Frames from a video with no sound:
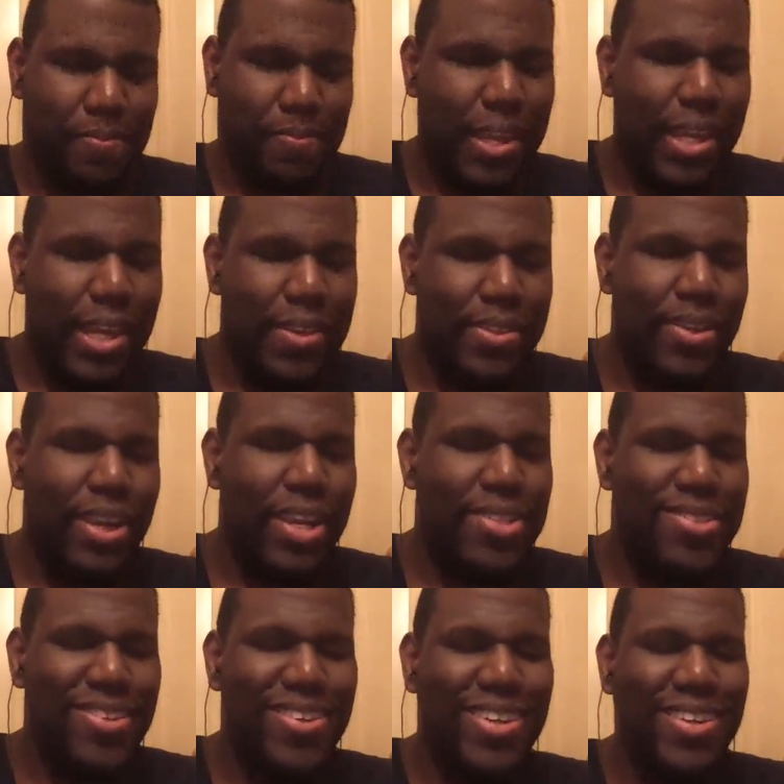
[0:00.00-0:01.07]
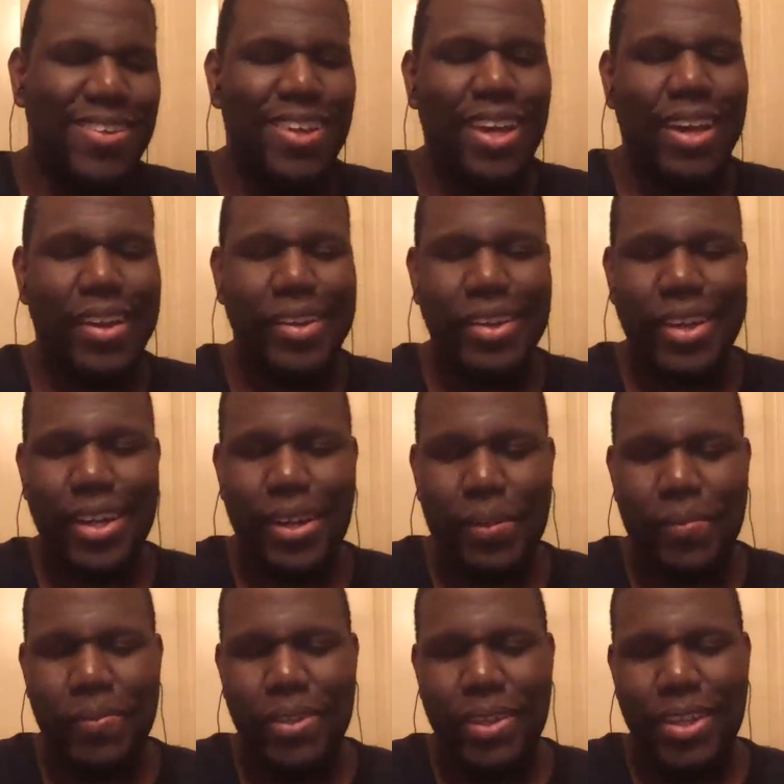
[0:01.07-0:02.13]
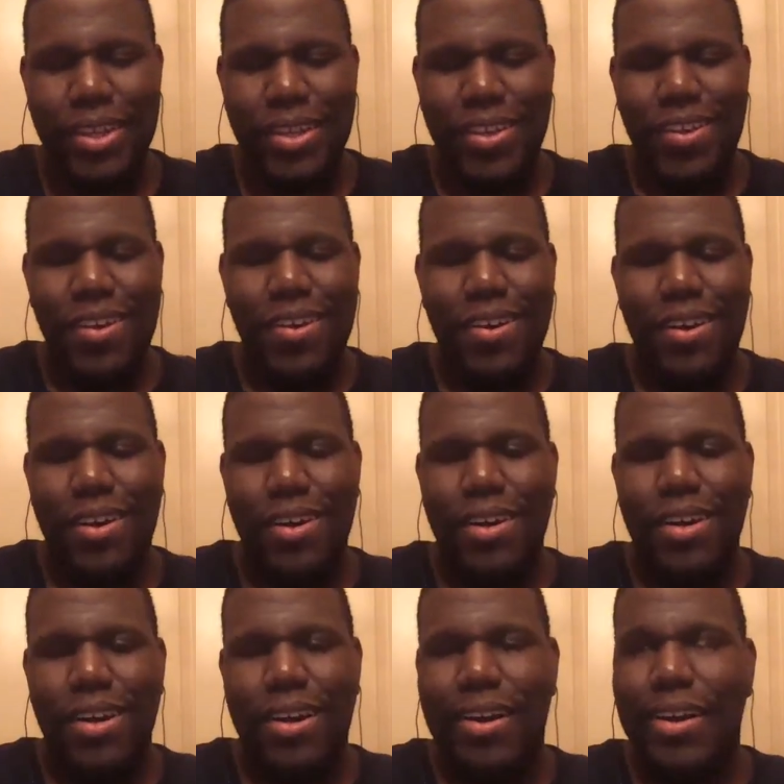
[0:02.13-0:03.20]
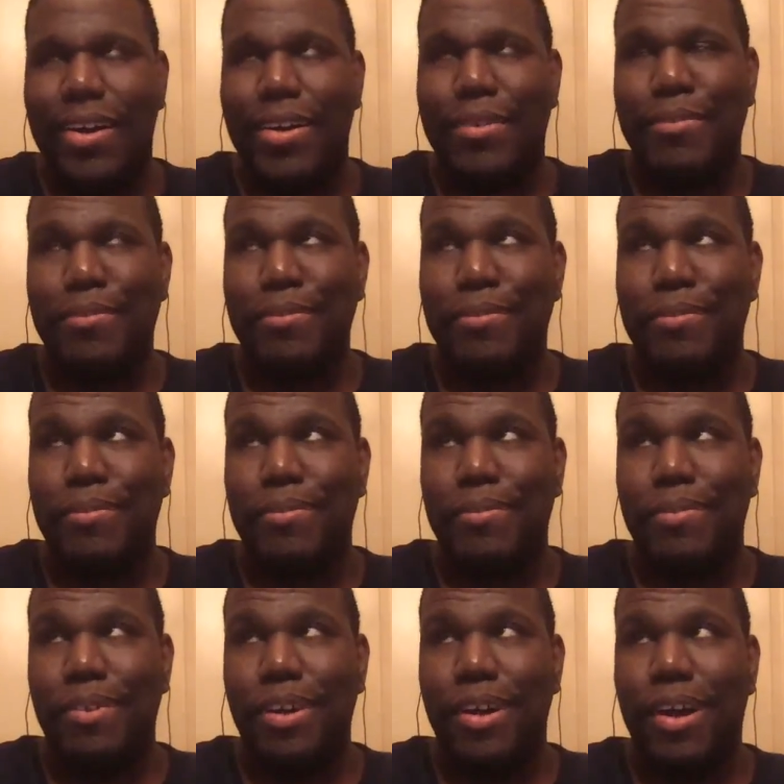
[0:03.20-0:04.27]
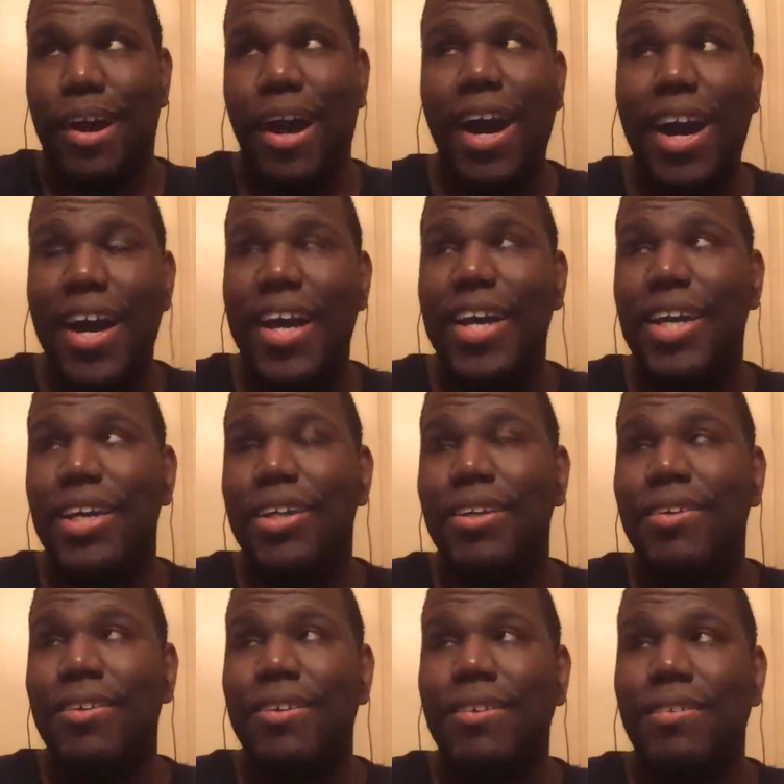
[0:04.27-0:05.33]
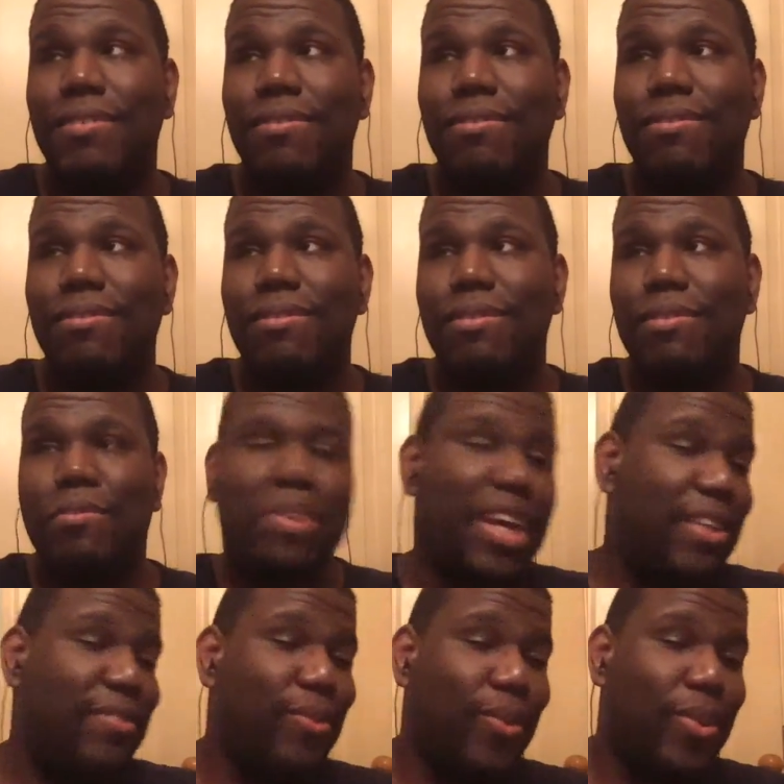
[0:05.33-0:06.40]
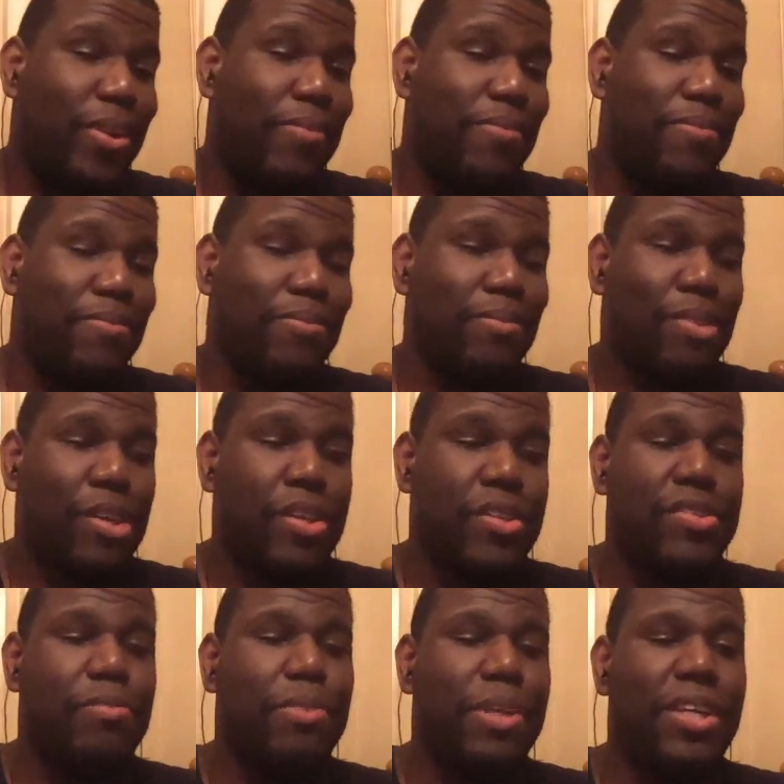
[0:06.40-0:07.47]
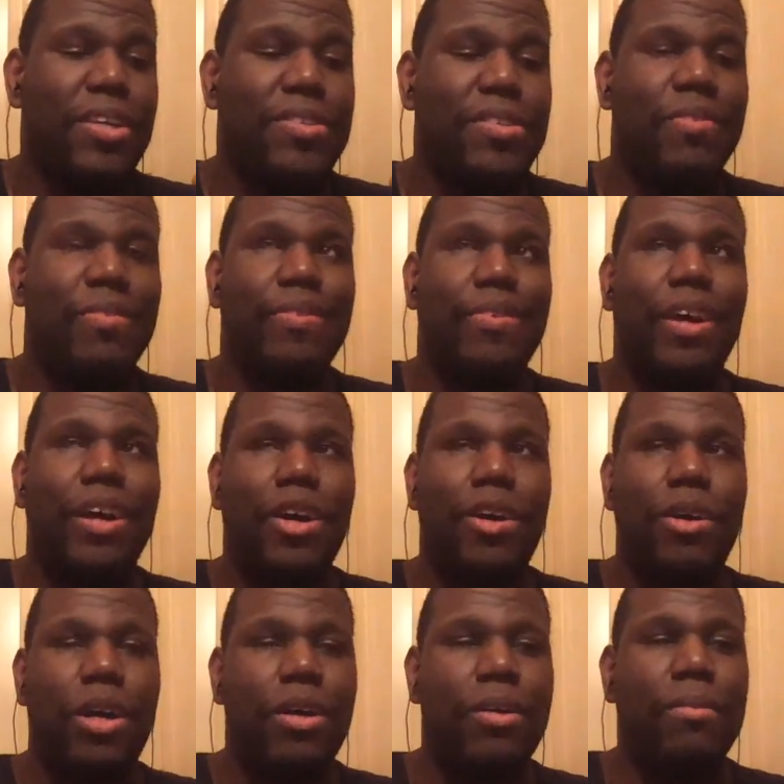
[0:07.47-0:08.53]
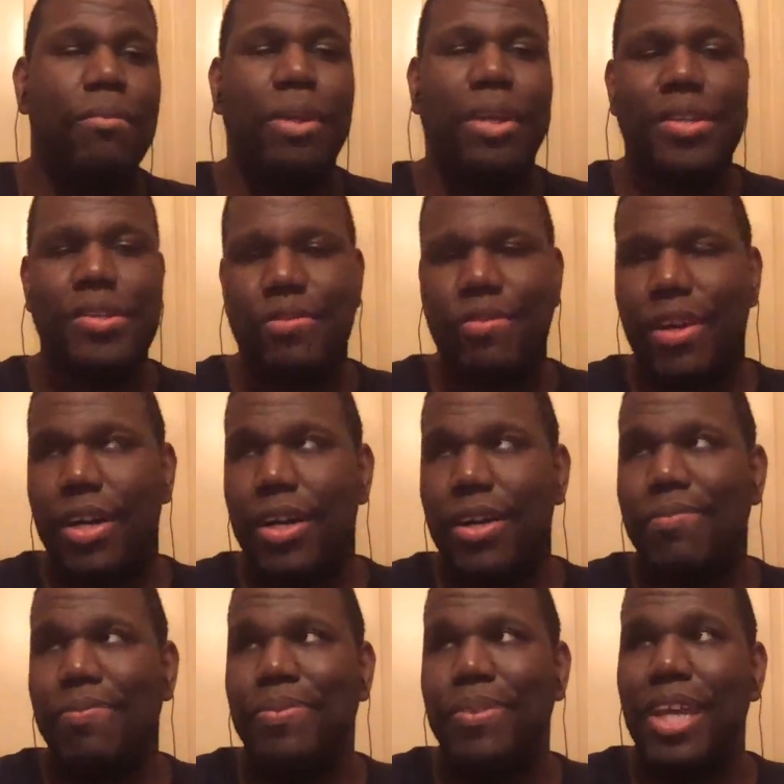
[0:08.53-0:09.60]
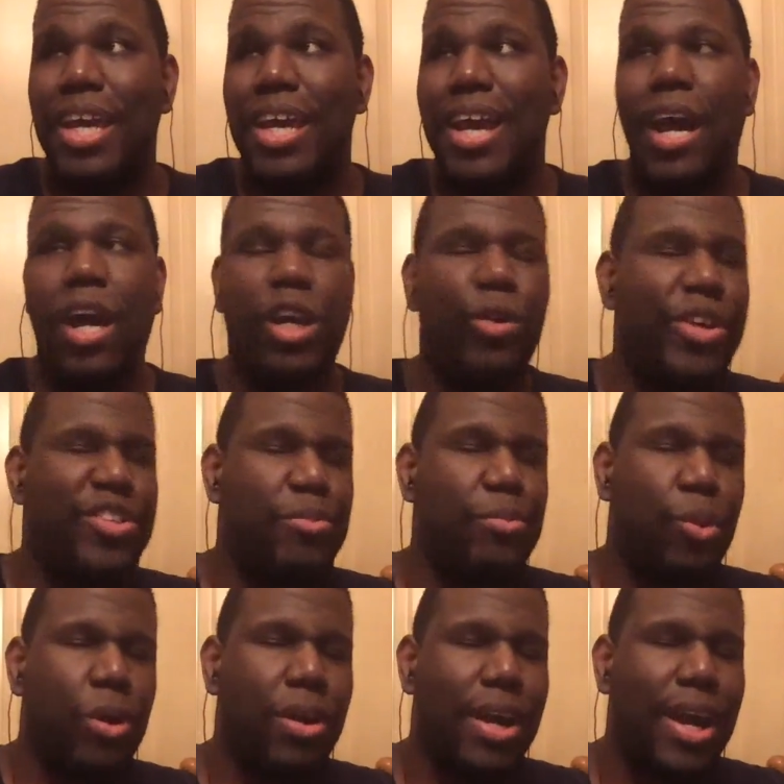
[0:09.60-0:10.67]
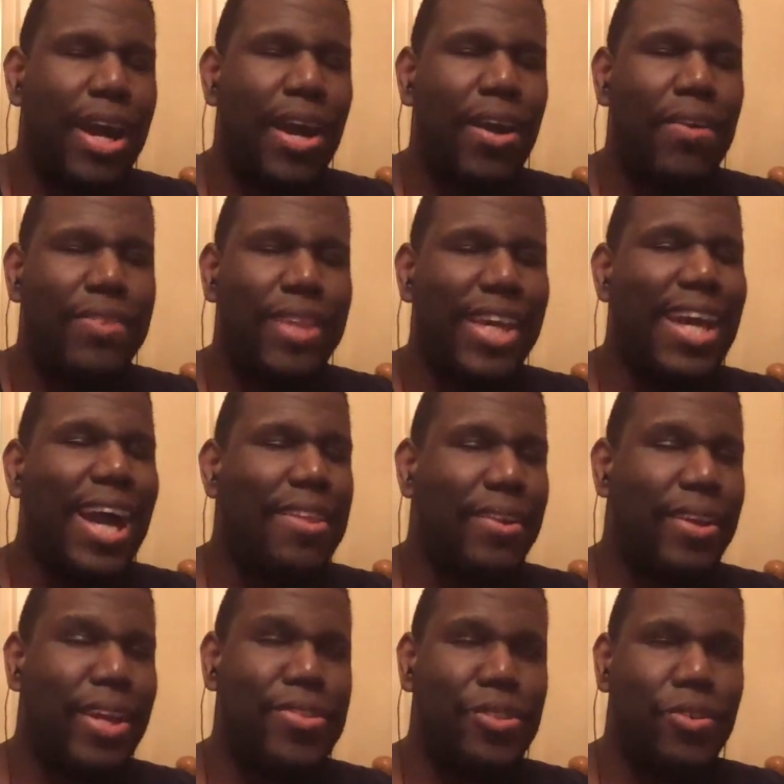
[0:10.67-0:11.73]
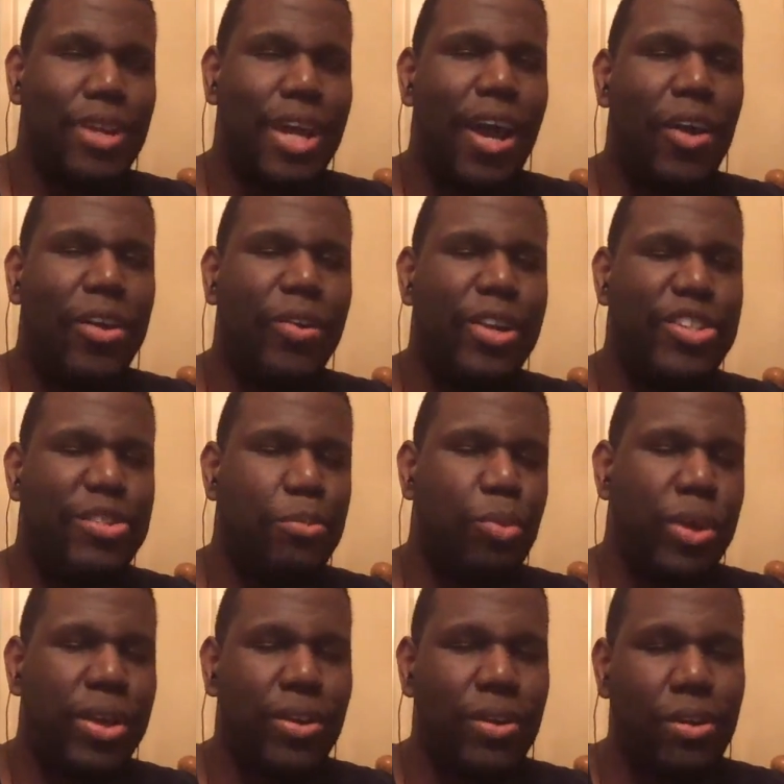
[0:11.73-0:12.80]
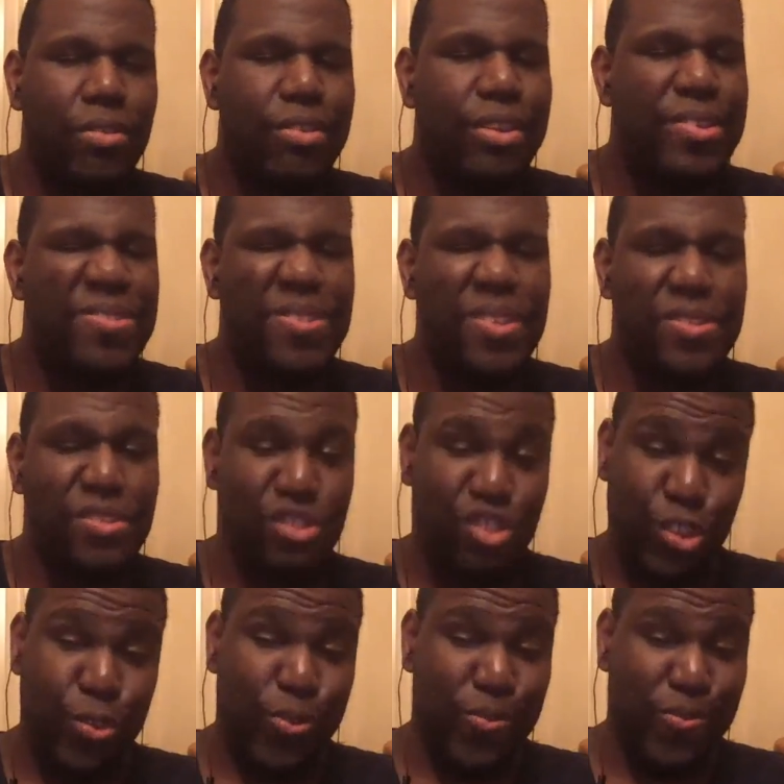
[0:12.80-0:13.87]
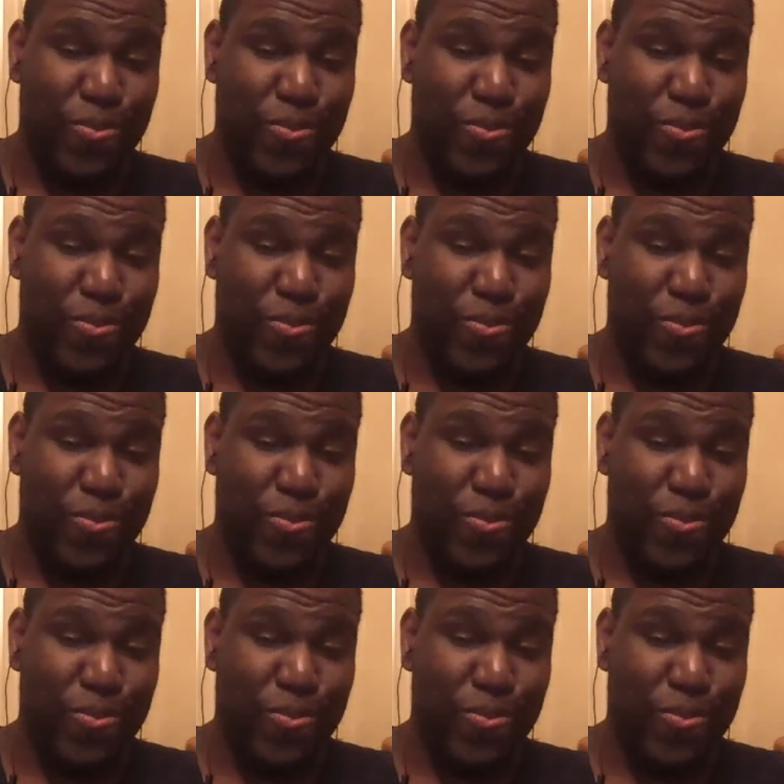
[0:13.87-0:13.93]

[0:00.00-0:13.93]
they got their hands on it, and uh, I paid for it because of how to raise a boy. How they got their hands on How to Raise a Boy and Girlfriend in season 2.